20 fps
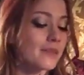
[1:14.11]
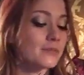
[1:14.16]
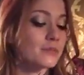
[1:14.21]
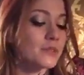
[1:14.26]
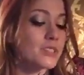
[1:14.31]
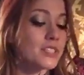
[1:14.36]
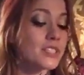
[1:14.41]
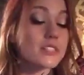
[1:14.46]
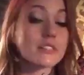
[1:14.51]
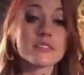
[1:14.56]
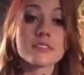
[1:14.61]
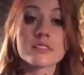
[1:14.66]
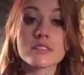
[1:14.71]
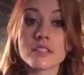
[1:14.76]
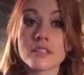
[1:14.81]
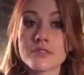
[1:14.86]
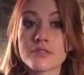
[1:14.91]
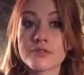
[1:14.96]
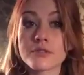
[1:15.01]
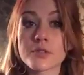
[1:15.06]
which is,
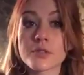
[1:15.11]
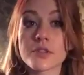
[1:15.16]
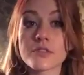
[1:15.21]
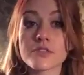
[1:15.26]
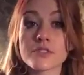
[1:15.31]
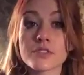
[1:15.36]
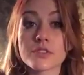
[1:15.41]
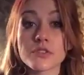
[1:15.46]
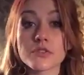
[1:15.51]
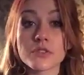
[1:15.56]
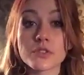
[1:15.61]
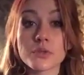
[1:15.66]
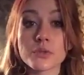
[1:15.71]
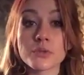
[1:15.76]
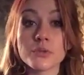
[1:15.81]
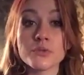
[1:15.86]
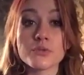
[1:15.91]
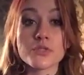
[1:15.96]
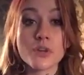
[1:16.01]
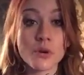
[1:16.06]
for those of you
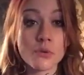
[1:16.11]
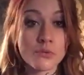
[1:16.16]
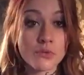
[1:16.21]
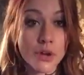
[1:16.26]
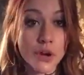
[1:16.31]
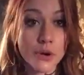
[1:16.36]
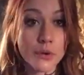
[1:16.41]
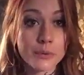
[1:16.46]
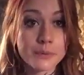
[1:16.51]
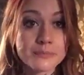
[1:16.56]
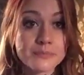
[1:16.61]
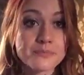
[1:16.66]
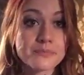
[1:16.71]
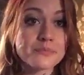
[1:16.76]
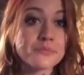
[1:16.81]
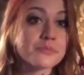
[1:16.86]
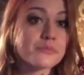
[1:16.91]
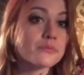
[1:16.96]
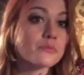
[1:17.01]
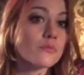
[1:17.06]
who don't know,
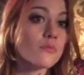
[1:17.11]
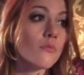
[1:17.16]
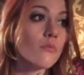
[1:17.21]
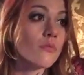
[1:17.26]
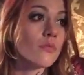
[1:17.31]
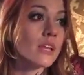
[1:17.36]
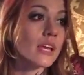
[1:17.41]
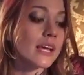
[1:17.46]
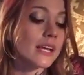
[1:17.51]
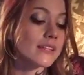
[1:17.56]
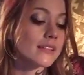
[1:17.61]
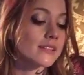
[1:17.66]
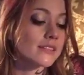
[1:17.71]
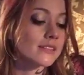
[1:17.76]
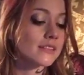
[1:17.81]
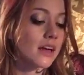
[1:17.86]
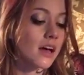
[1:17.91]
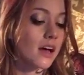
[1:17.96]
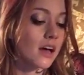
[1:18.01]
it's